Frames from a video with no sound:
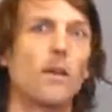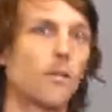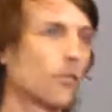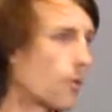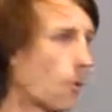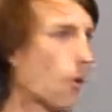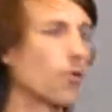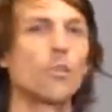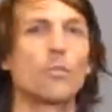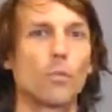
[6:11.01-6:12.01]
that
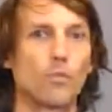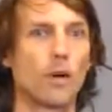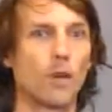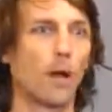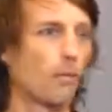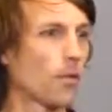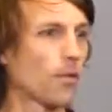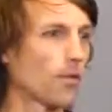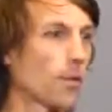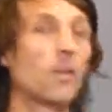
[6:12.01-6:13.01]
supports his preferred
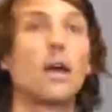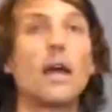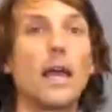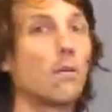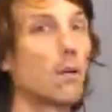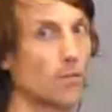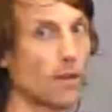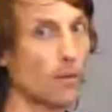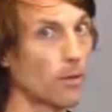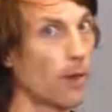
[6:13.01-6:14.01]
hypothesis, he will
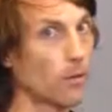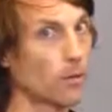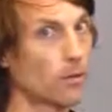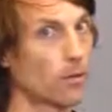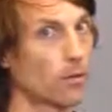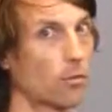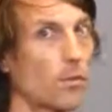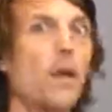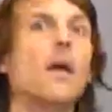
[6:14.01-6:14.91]
accept without criticism.